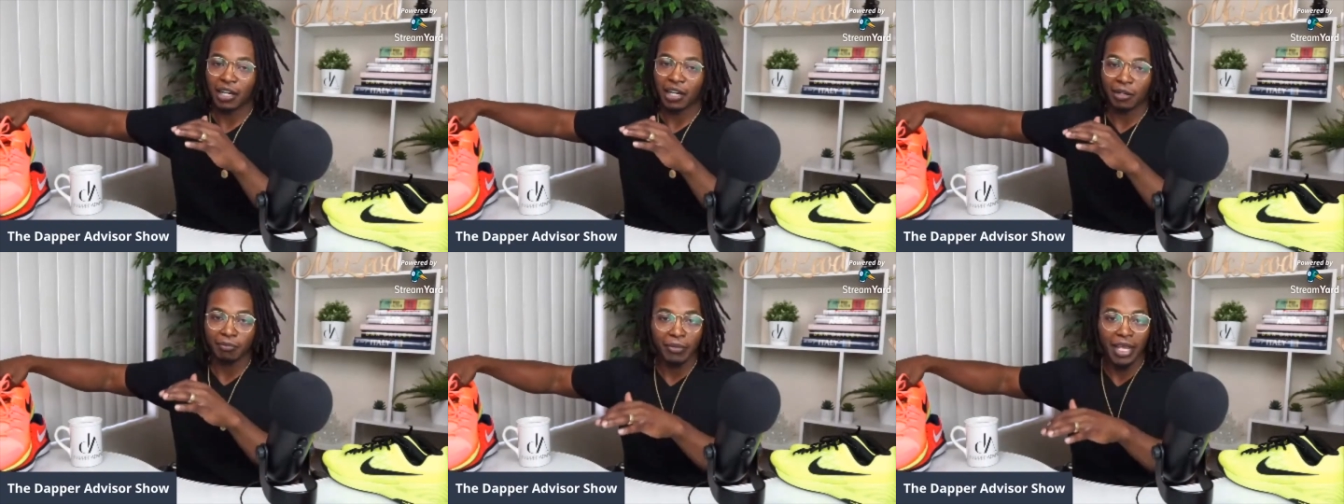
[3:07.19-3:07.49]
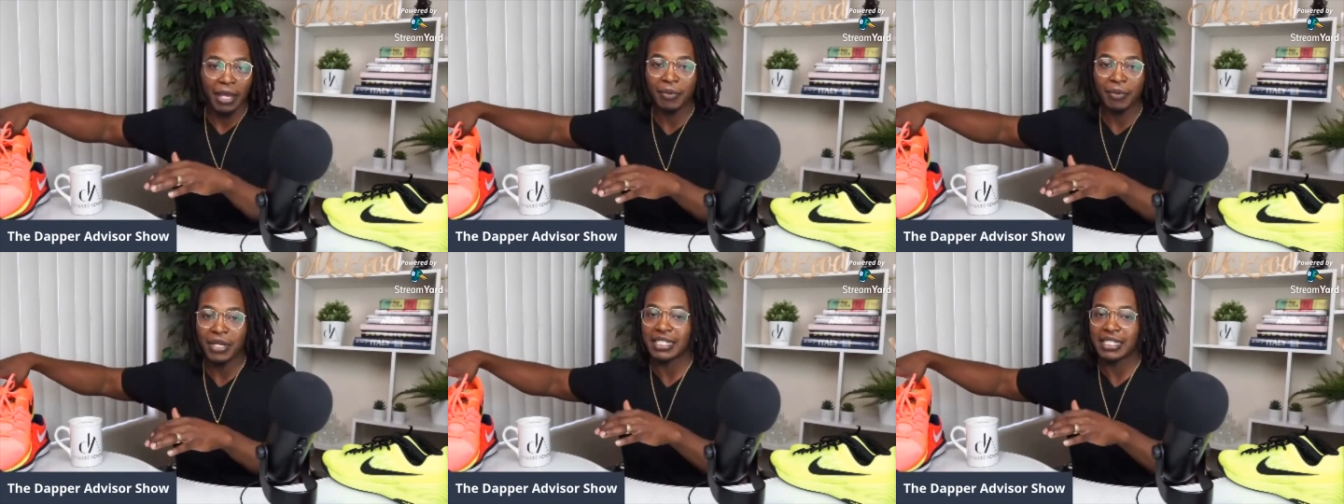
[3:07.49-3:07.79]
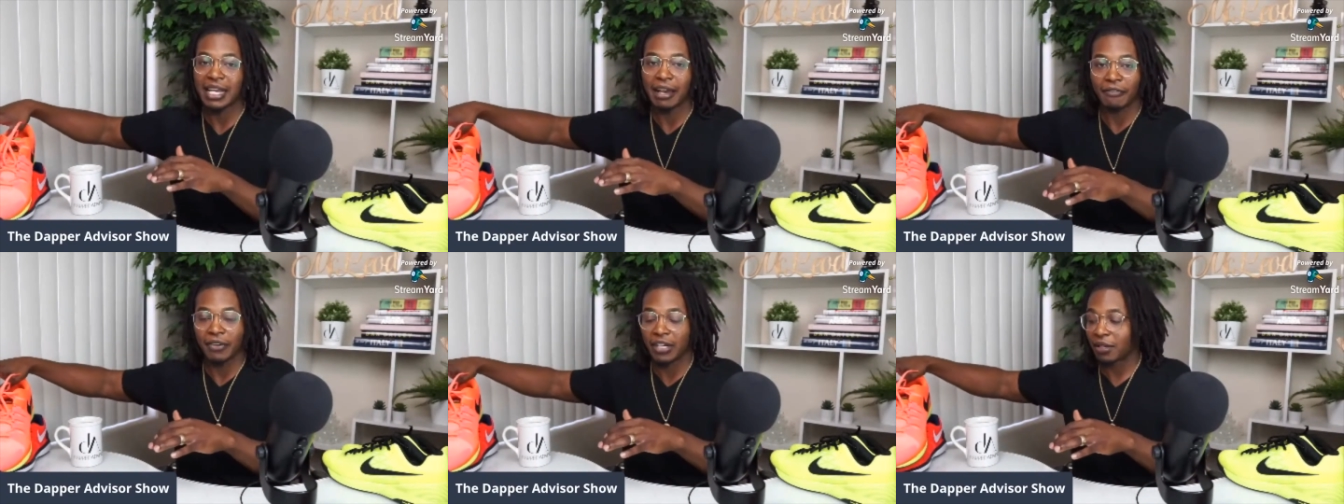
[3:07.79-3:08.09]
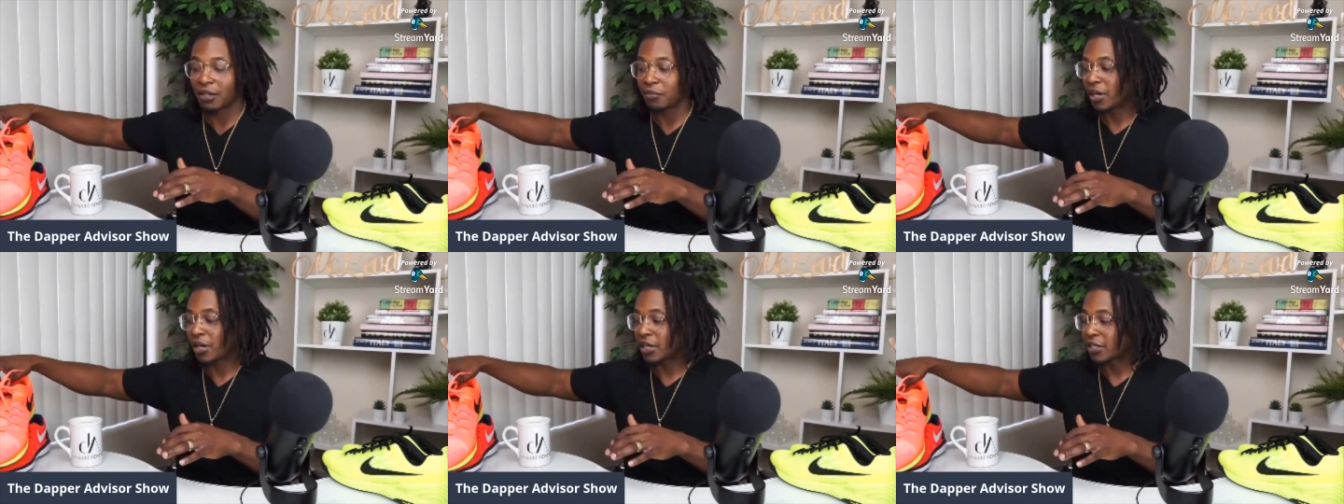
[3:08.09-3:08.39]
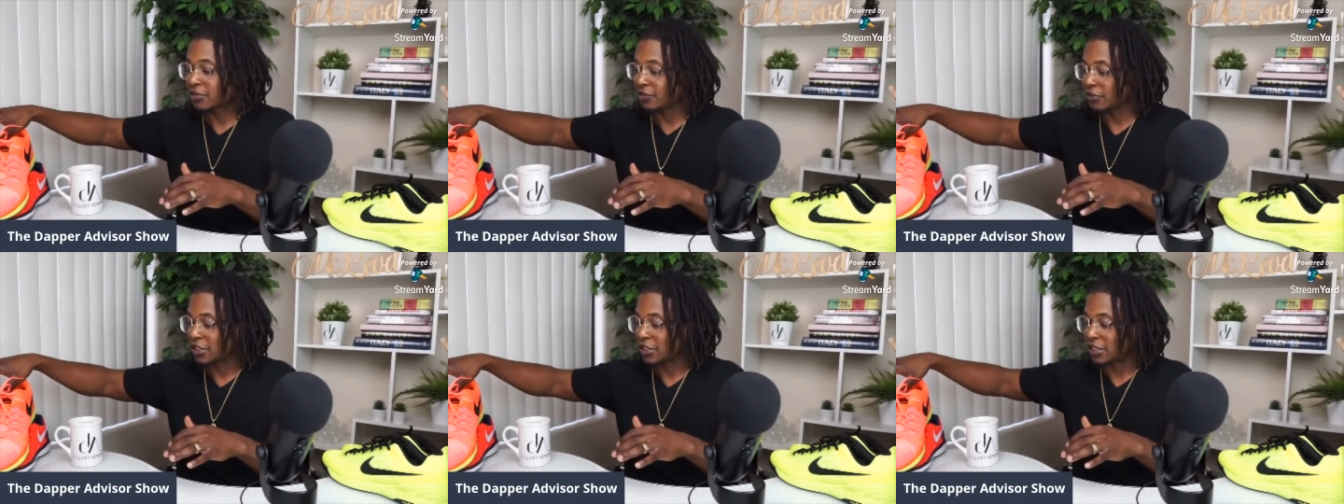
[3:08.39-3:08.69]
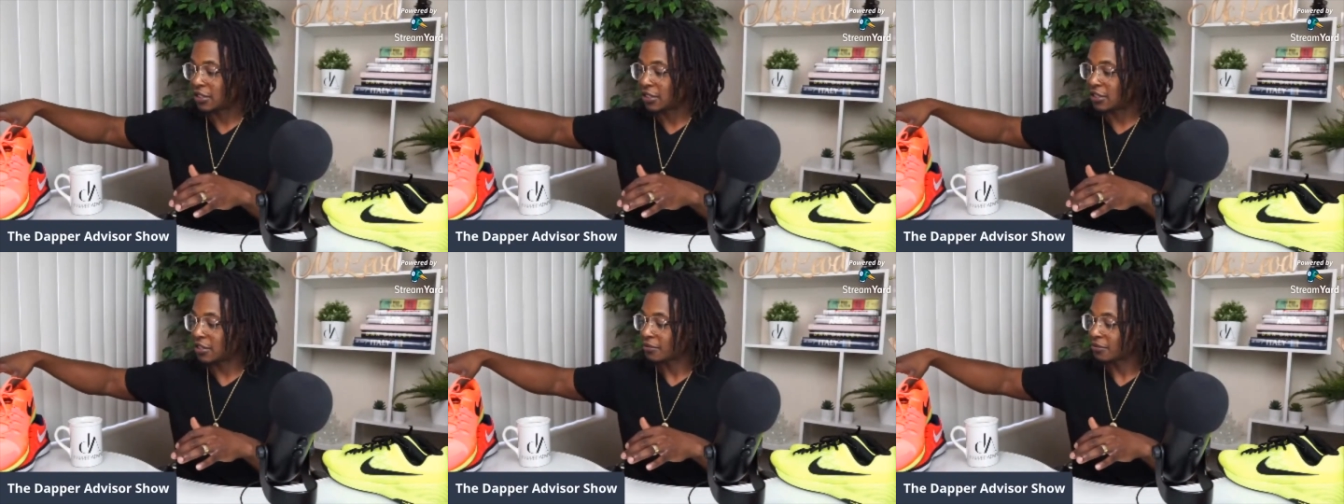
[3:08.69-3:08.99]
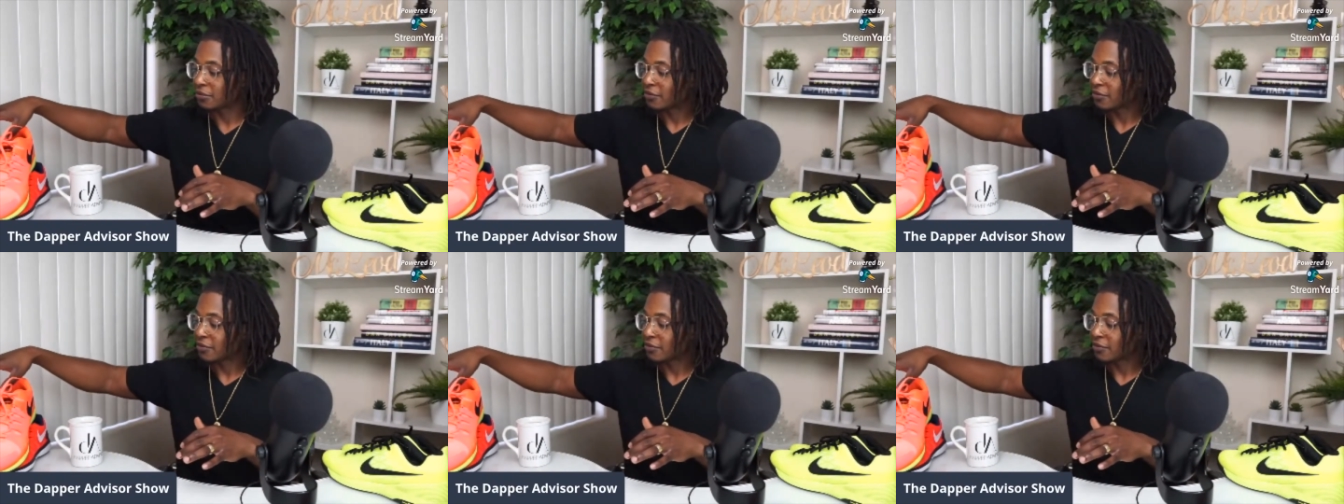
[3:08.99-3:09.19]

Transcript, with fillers: maybe 70 bucks for these.